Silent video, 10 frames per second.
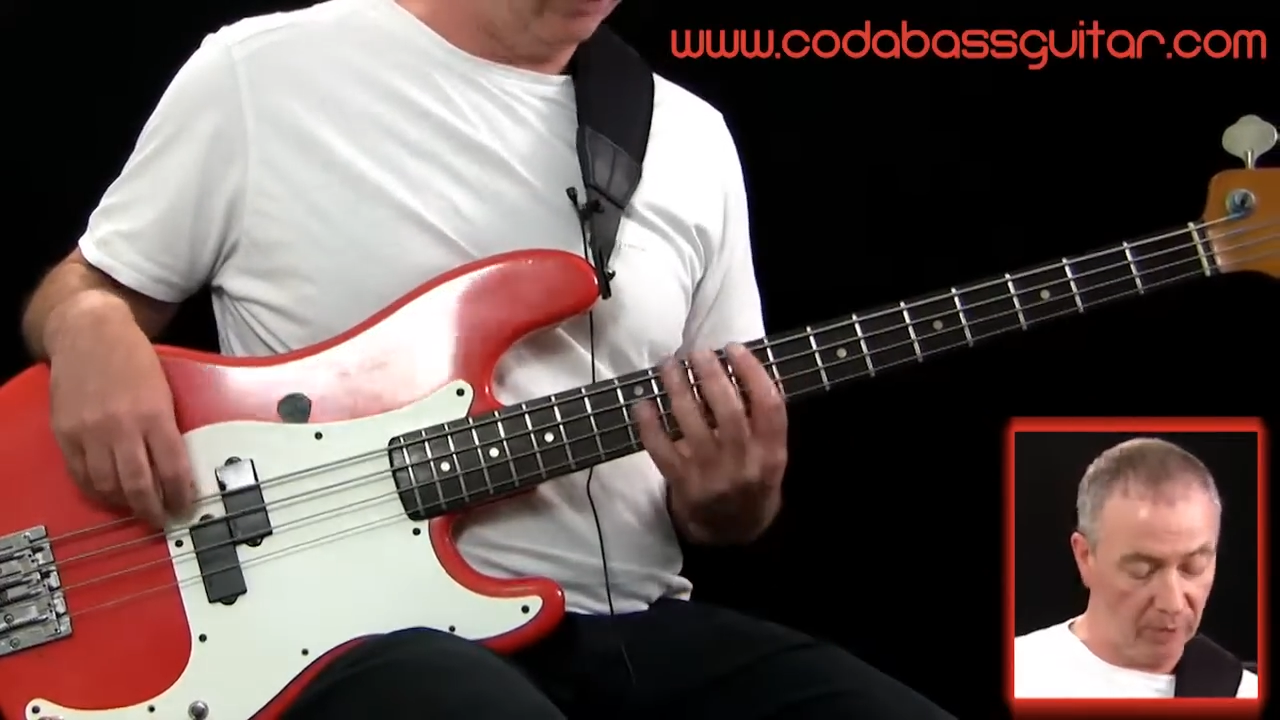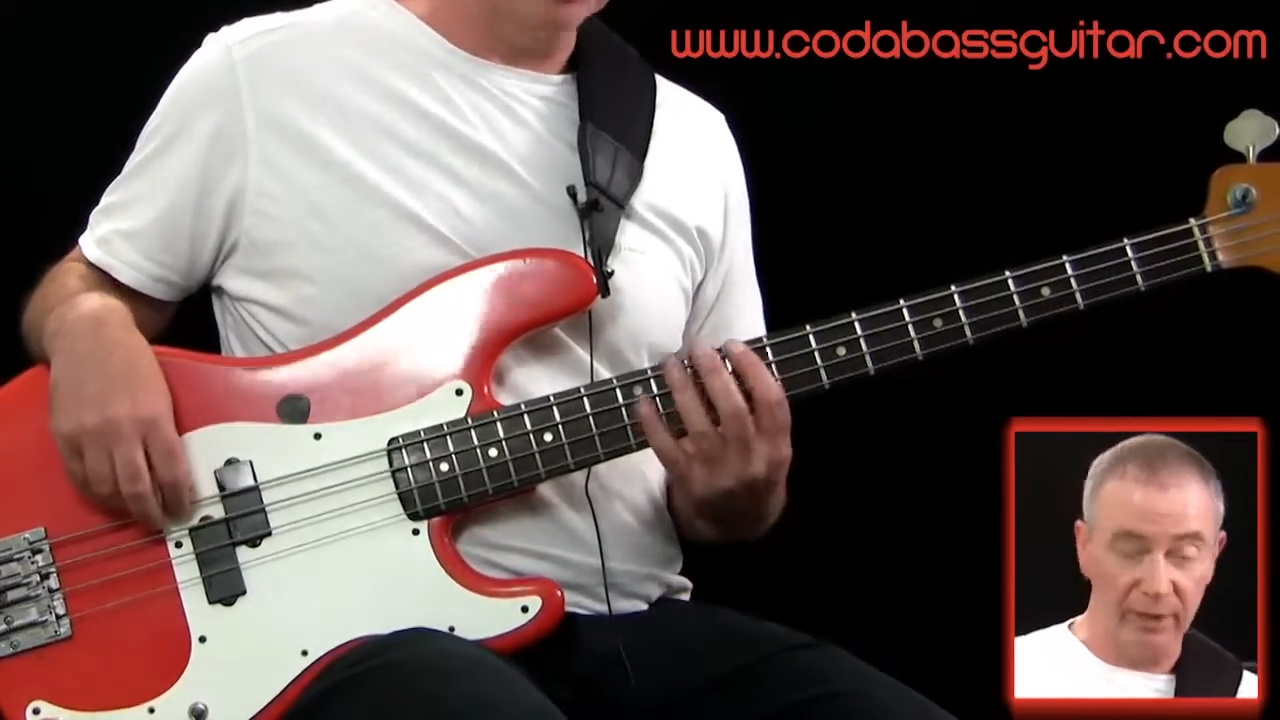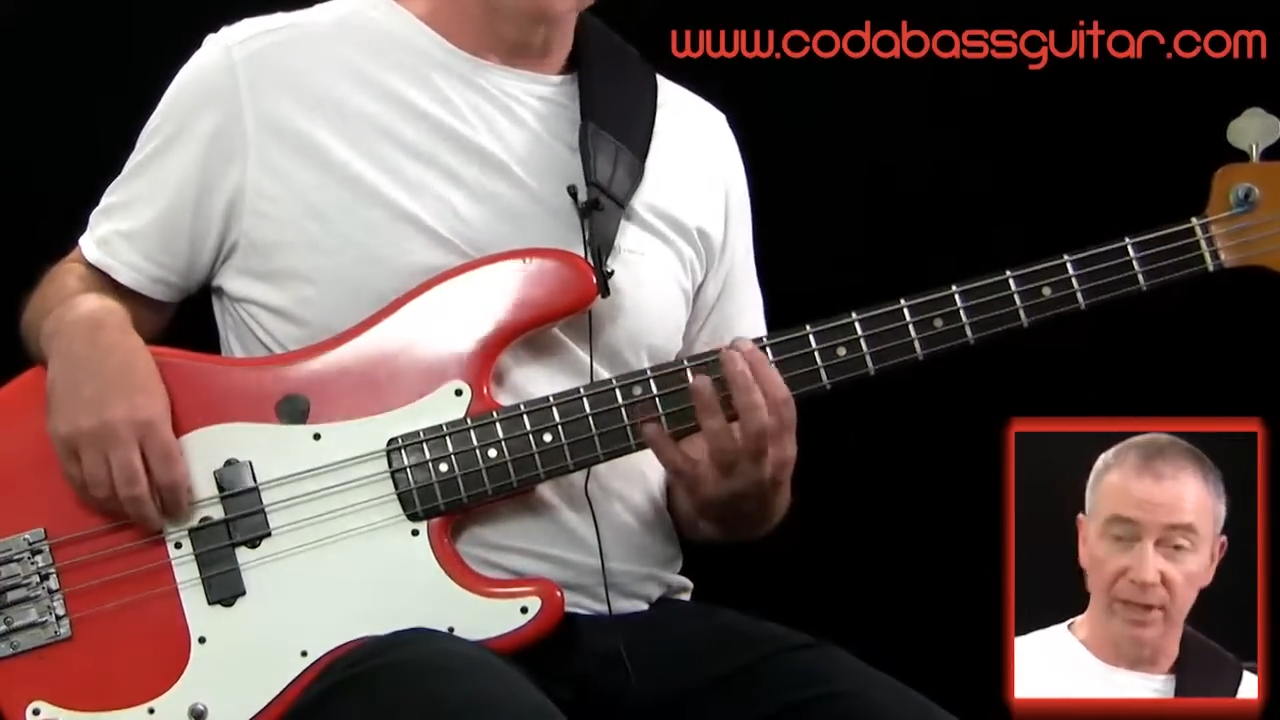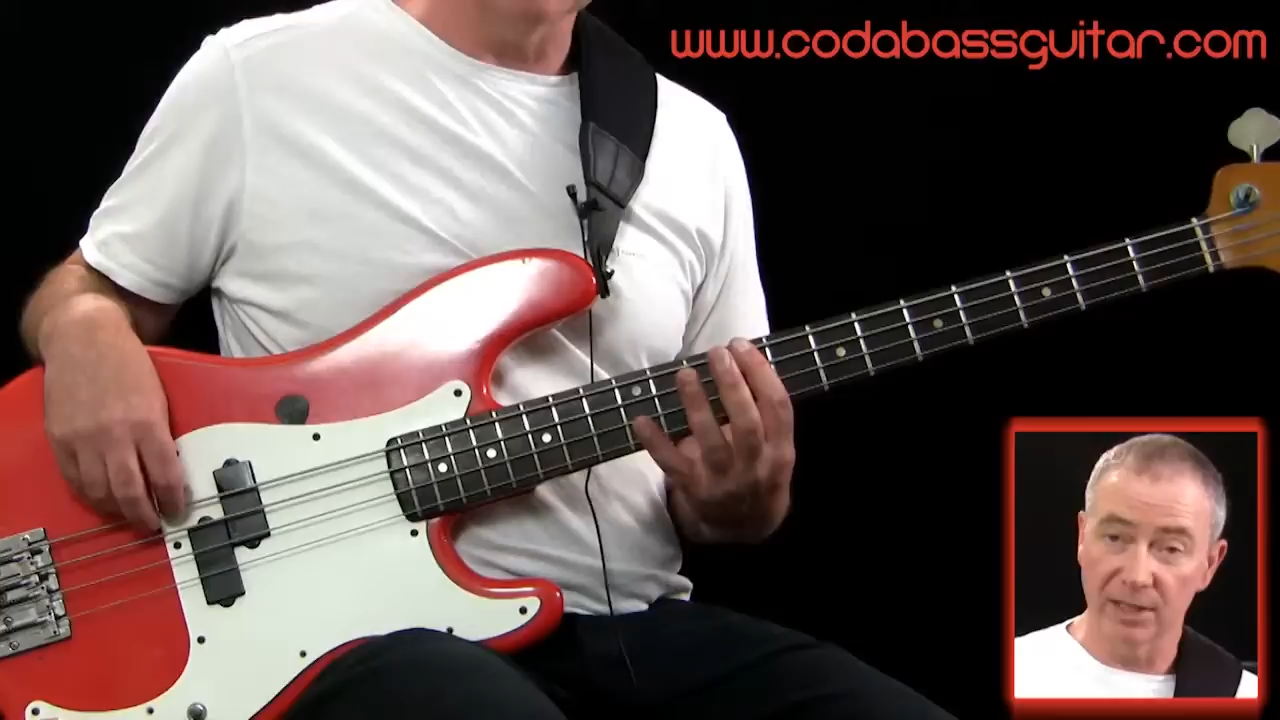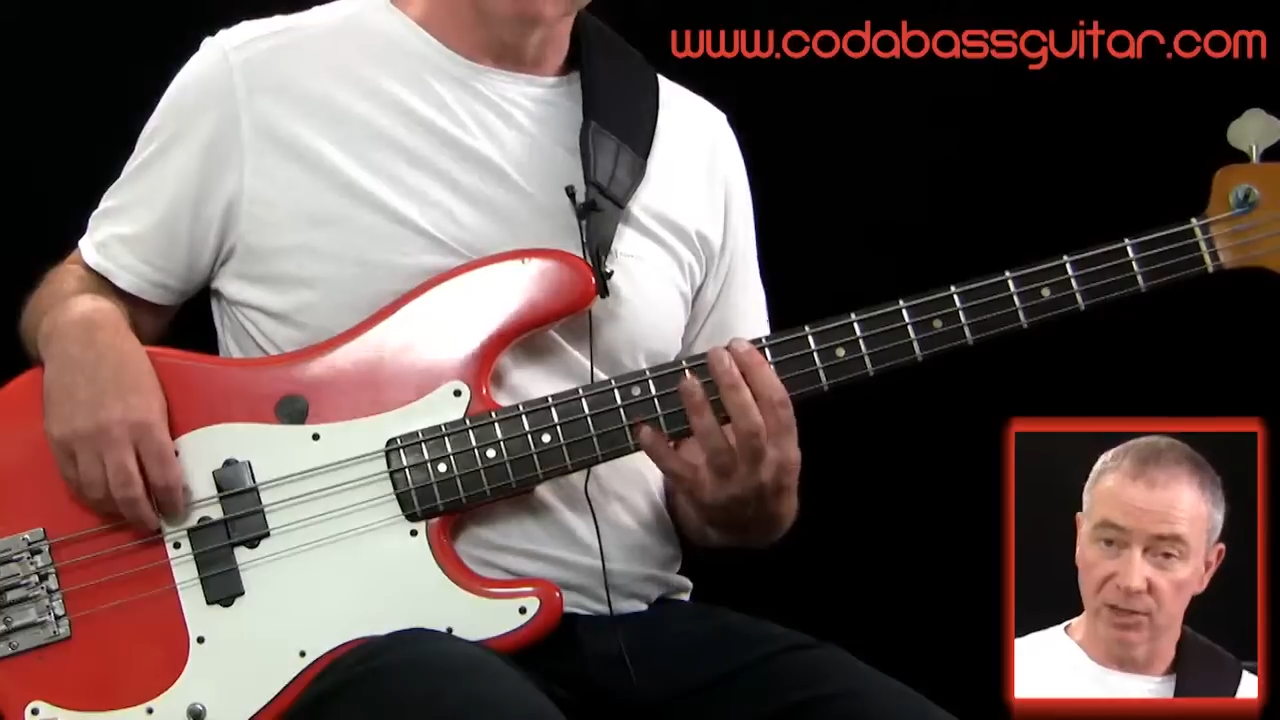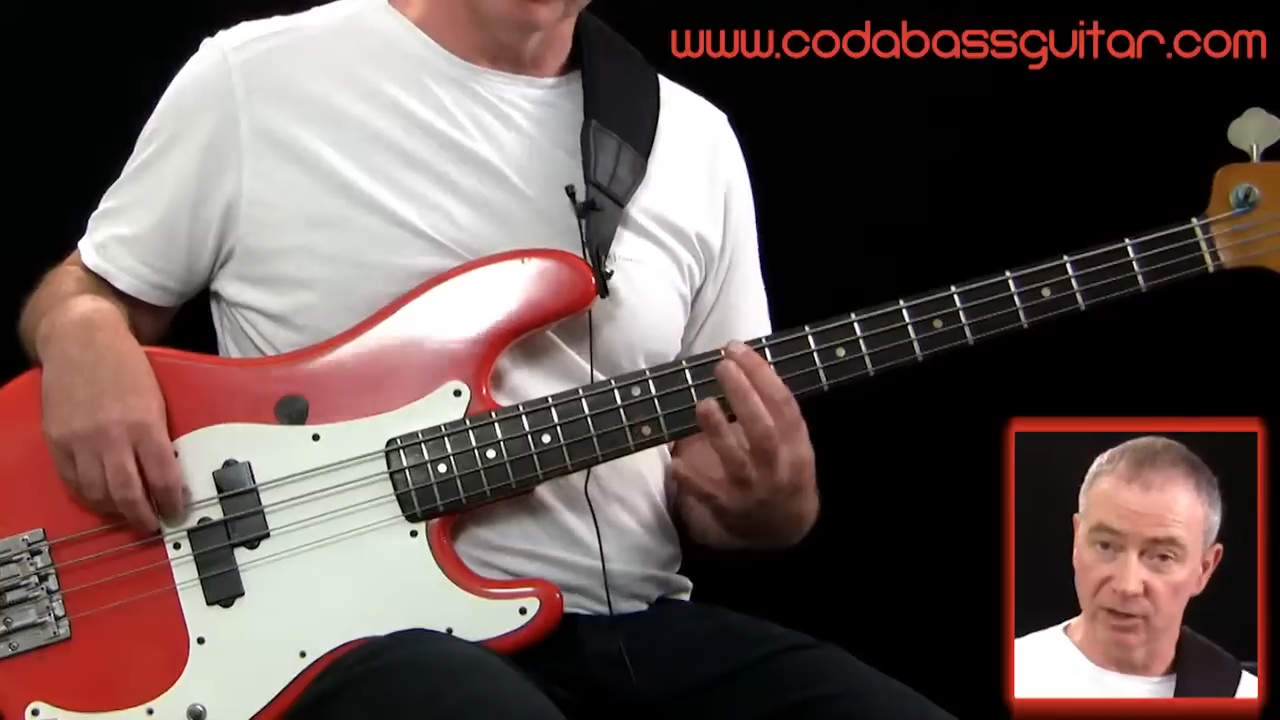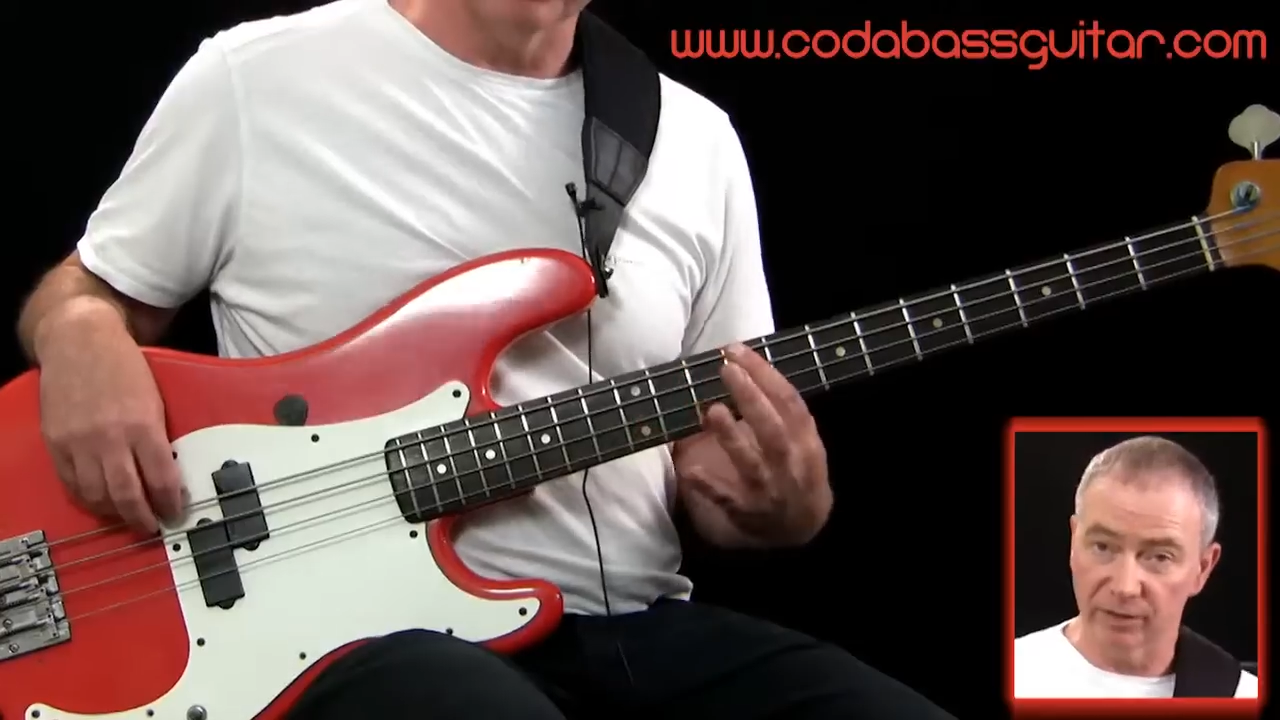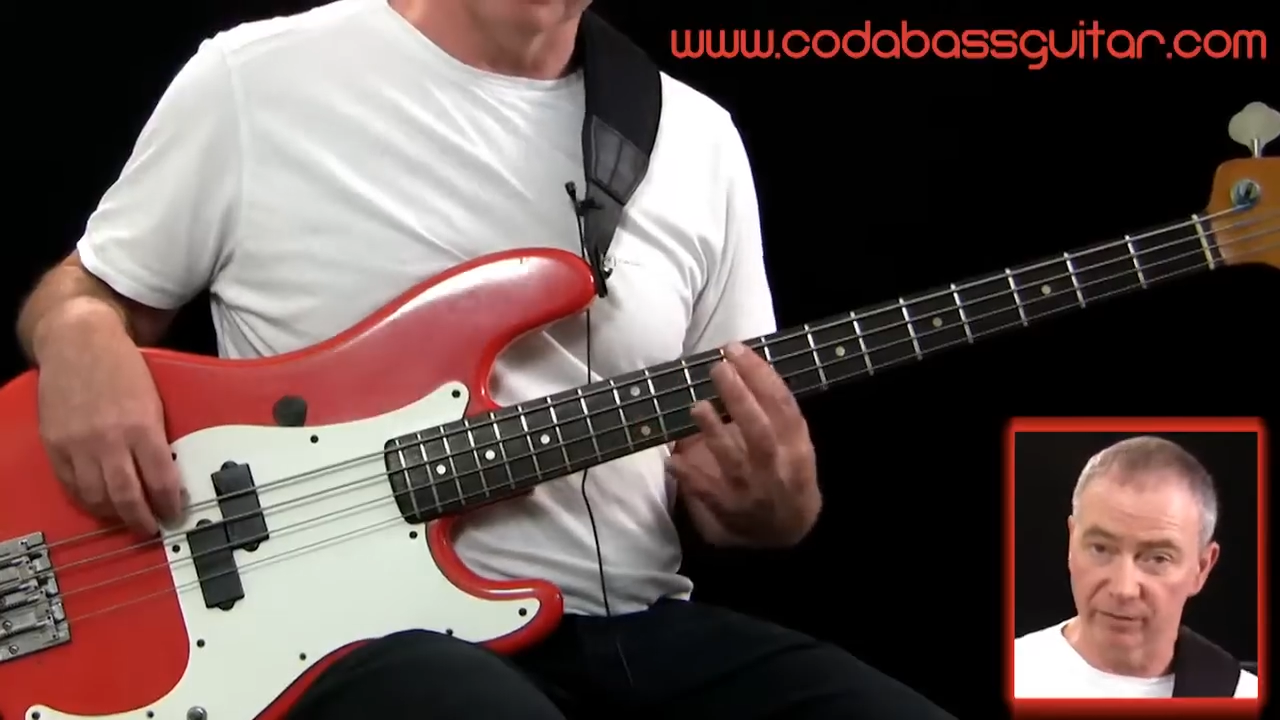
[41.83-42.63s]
on the E string